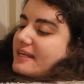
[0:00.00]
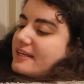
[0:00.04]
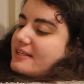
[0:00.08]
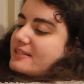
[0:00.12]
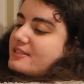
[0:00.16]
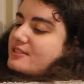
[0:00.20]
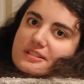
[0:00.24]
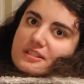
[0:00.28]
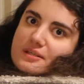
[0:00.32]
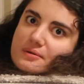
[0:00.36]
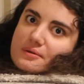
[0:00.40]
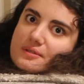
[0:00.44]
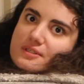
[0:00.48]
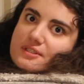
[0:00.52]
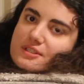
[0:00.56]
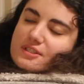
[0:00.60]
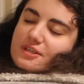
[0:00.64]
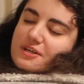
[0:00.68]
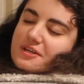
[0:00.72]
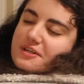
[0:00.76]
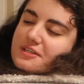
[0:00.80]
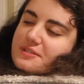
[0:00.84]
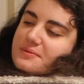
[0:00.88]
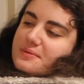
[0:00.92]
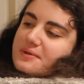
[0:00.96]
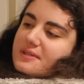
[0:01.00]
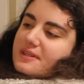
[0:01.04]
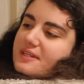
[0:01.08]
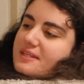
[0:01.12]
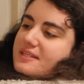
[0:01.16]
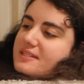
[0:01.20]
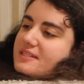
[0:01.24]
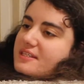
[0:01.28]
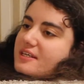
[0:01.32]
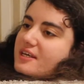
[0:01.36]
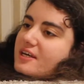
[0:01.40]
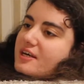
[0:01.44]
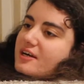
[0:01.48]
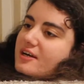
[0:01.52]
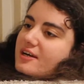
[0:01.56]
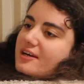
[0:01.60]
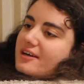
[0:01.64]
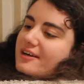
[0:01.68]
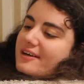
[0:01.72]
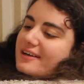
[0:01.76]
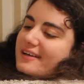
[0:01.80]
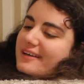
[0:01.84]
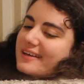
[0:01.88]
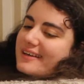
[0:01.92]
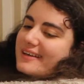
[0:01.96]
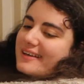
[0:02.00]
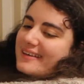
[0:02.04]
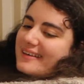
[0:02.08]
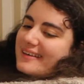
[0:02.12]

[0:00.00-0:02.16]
So it starts with this guy,